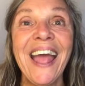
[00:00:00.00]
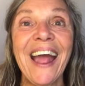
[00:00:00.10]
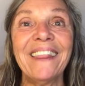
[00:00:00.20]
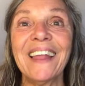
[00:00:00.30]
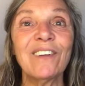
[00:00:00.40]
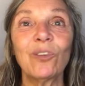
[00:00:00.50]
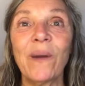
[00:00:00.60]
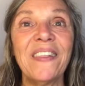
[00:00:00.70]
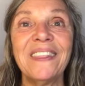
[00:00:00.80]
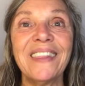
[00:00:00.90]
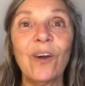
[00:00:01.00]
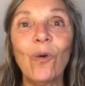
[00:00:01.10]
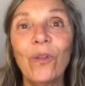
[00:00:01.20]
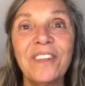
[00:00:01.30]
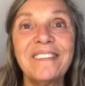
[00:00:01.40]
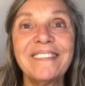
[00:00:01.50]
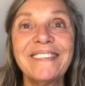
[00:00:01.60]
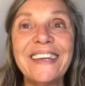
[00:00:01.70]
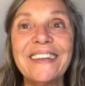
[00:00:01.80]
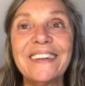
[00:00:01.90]
and that's when all
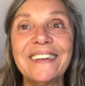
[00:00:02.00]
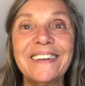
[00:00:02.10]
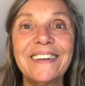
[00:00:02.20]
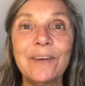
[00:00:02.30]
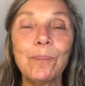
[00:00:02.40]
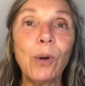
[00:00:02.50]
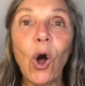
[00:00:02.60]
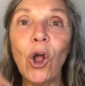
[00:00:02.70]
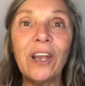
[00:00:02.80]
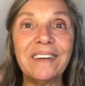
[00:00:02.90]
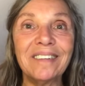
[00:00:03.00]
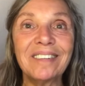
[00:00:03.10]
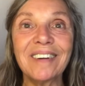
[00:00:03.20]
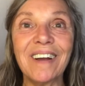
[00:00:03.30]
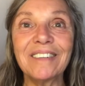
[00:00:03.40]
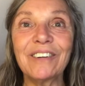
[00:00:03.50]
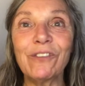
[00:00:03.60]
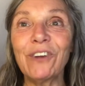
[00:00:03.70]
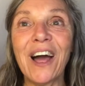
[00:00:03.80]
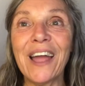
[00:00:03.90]
the pollen starts to
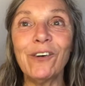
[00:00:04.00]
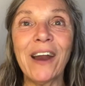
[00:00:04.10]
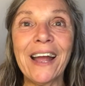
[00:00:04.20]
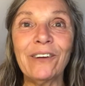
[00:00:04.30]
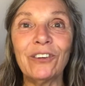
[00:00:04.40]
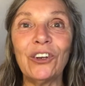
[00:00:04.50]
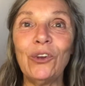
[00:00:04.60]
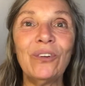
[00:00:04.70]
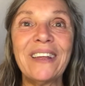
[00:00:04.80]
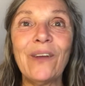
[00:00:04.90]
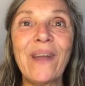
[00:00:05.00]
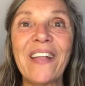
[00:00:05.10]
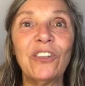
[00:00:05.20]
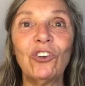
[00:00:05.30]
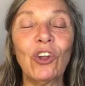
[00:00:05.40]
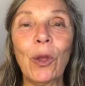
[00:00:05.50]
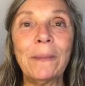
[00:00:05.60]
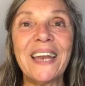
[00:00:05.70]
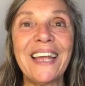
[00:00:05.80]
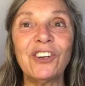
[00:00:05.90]
fly around, and you get the
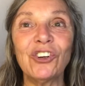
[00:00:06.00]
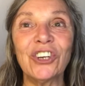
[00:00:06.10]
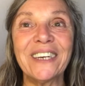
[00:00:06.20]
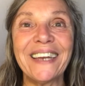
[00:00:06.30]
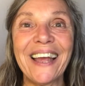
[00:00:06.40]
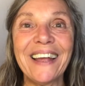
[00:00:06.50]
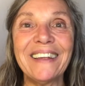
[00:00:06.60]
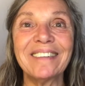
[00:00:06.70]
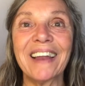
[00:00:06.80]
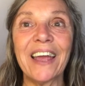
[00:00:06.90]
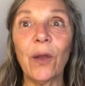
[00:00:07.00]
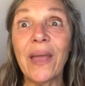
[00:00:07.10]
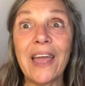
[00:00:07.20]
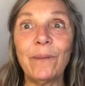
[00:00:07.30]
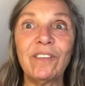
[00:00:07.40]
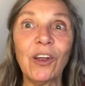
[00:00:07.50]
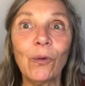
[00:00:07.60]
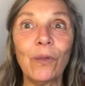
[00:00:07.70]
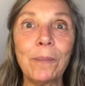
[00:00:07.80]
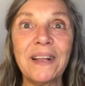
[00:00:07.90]
germination. Yeah, it's like, okay, we've done
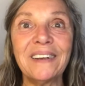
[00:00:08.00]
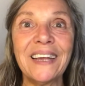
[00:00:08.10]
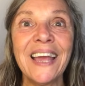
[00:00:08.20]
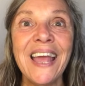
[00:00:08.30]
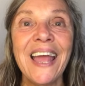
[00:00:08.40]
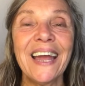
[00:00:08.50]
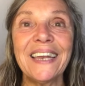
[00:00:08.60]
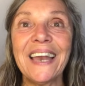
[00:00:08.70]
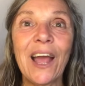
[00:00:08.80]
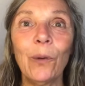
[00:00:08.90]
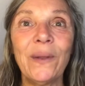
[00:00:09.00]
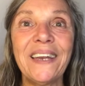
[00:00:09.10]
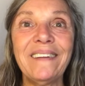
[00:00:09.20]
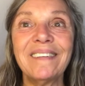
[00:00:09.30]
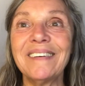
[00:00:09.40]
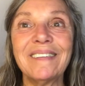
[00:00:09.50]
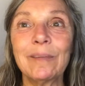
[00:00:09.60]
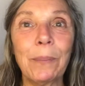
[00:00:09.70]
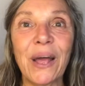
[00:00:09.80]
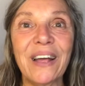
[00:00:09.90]
all the building, and now we need to
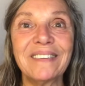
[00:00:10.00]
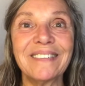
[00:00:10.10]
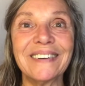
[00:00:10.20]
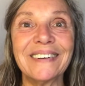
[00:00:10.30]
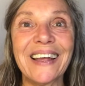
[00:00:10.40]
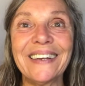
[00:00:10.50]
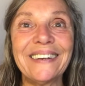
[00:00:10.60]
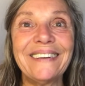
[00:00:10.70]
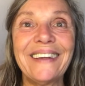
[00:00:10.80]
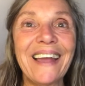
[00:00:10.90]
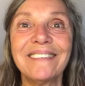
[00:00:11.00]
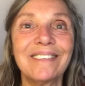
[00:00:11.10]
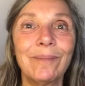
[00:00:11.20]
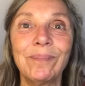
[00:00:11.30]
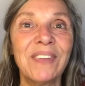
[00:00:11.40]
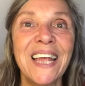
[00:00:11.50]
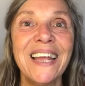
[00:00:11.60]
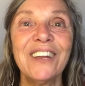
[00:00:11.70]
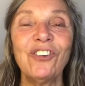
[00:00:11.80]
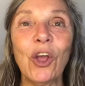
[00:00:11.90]
disperse and get some
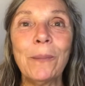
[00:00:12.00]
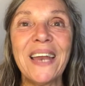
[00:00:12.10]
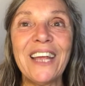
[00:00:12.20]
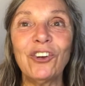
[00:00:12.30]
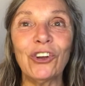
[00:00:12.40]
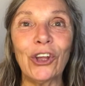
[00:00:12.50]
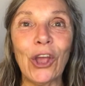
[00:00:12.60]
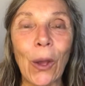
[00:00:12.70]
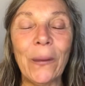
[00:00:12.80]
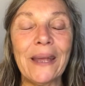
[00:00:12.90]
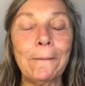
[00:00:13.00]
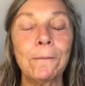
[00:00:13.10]
germination going.